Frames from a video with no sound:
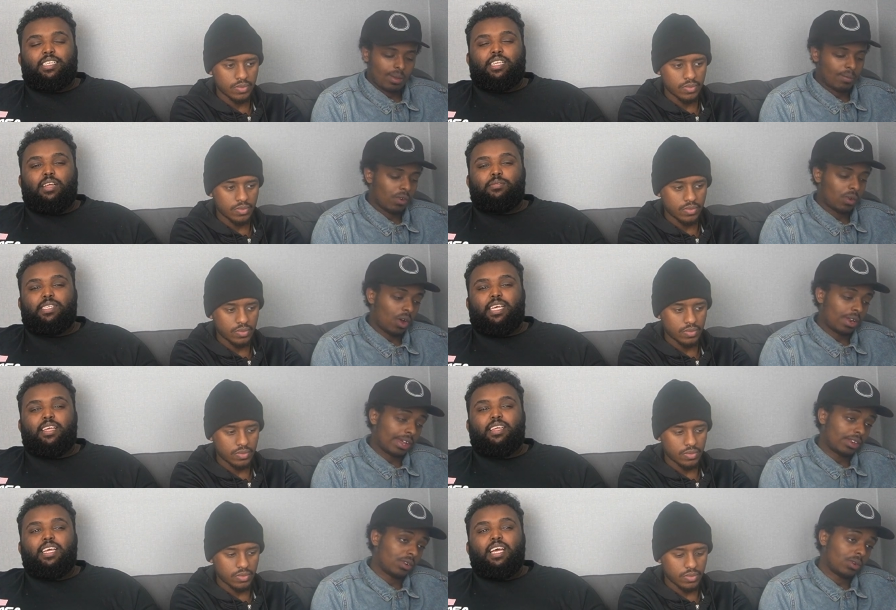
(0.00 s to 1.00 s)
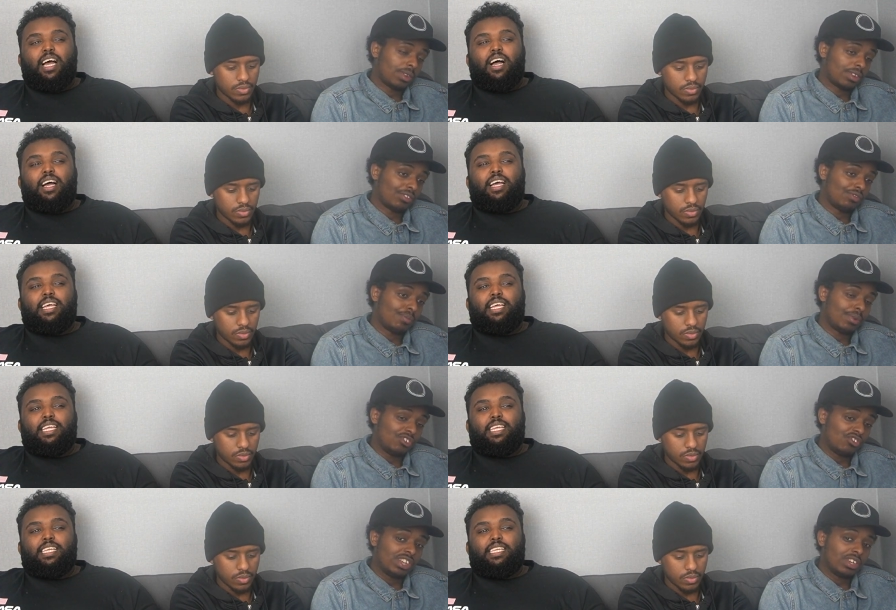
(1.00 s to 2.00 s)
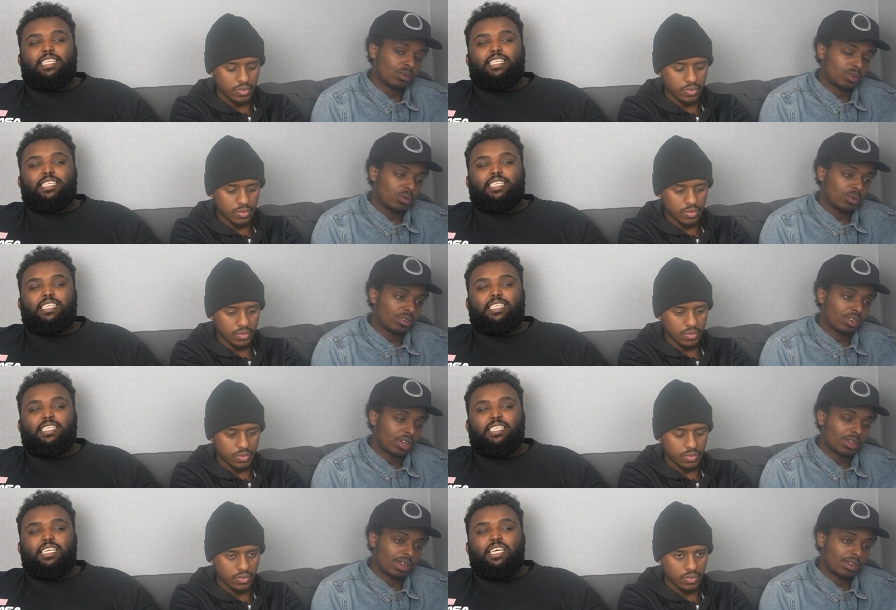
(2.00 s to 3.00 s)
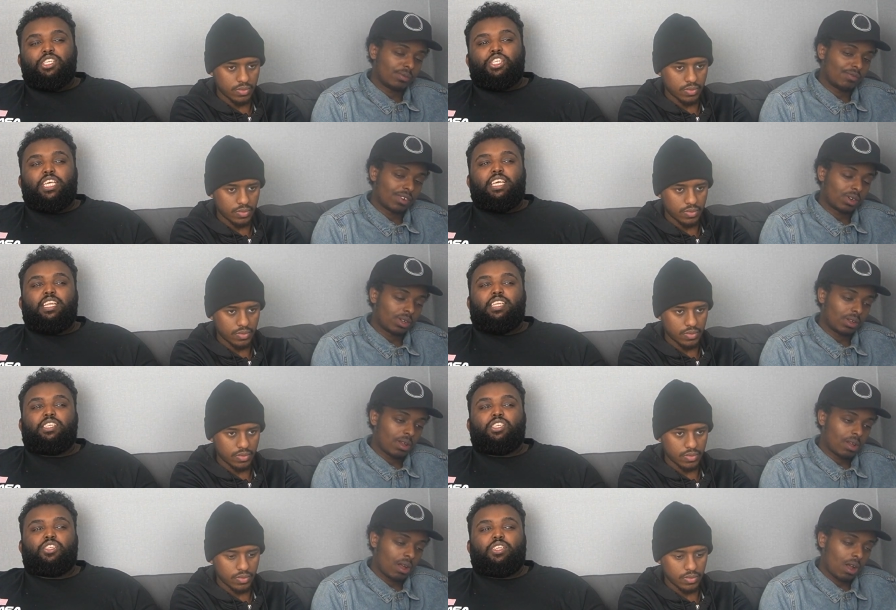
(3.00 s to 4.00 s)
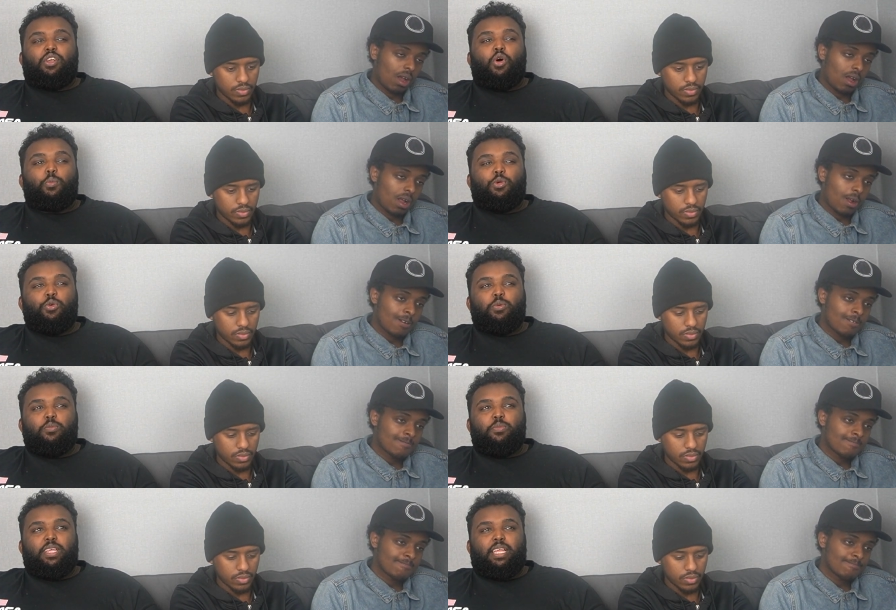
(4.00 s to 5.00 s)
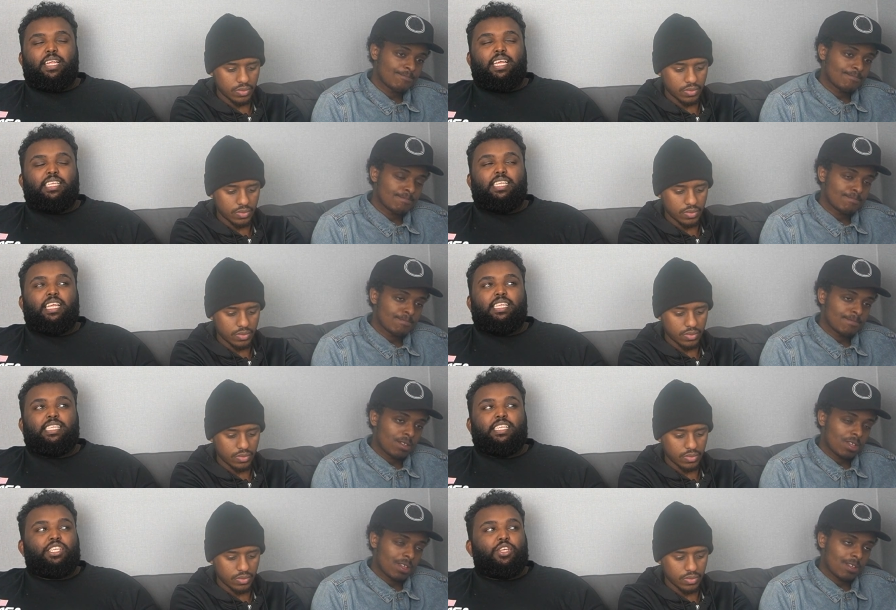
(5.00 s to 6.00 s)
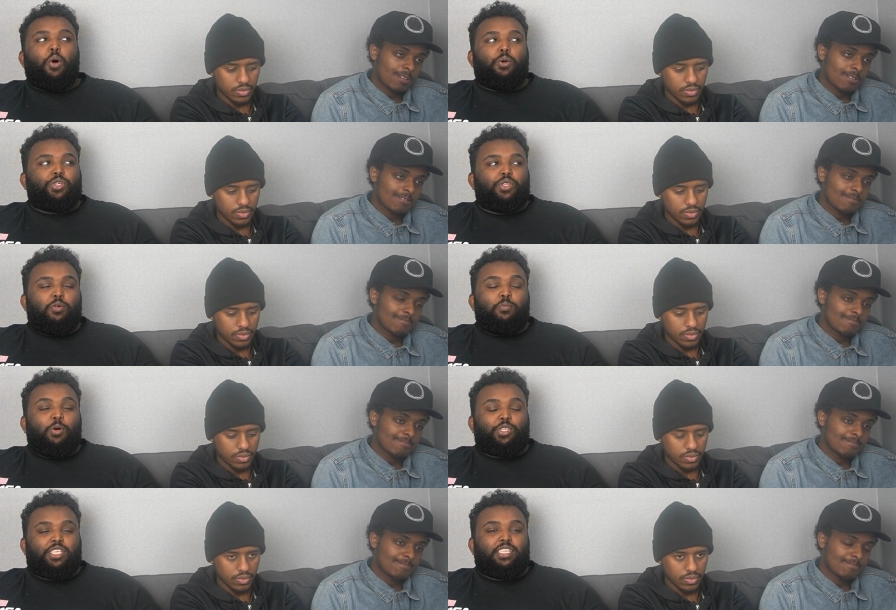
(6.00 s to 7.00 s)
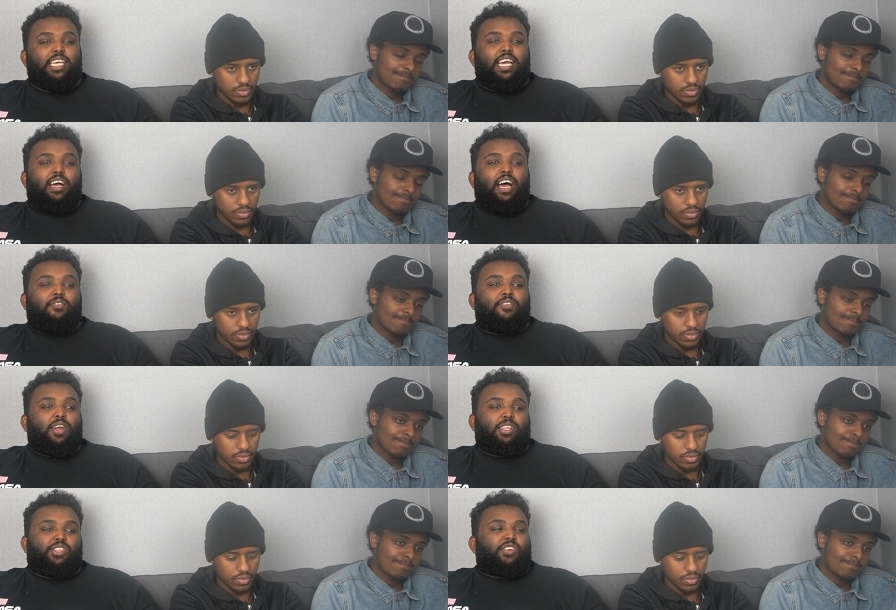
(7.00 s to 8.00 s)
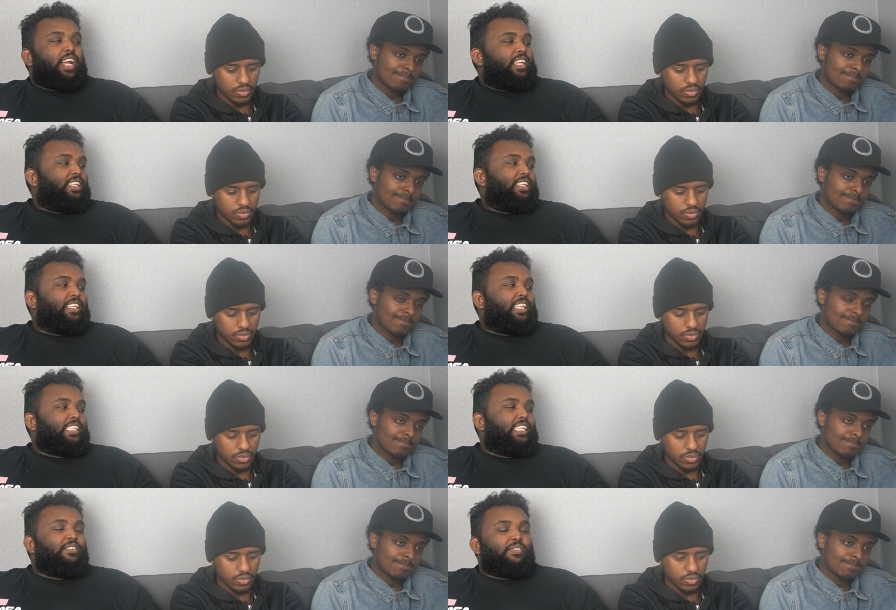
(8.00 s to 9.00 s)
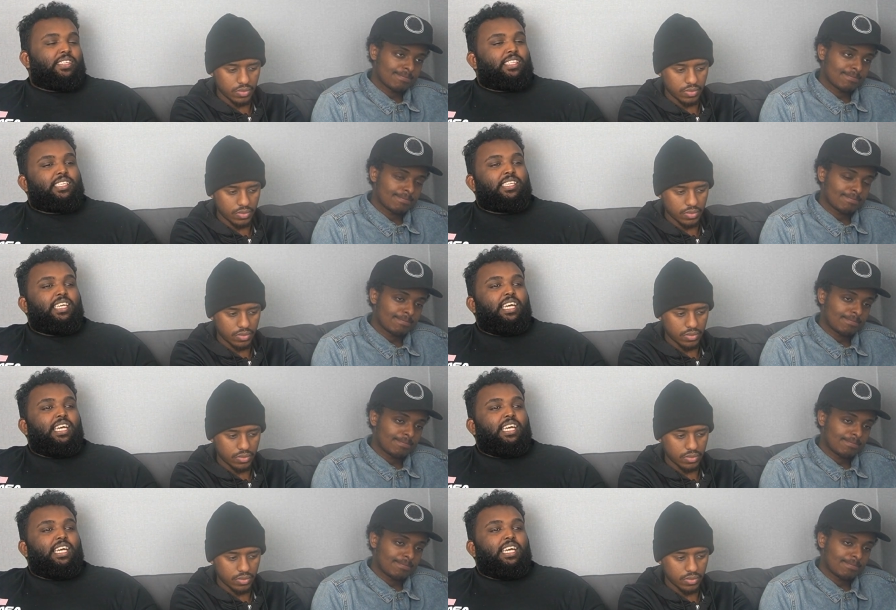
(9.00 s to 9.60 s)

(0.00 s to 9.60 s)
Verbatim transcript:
Speaker 1: Bro, all I
Speaker 2: know is Jean looked loose. Not eh, Jean is just
Speaker 1: a normal human being. He, he literally going through the emotion, and Floch is cracked. That's the difference.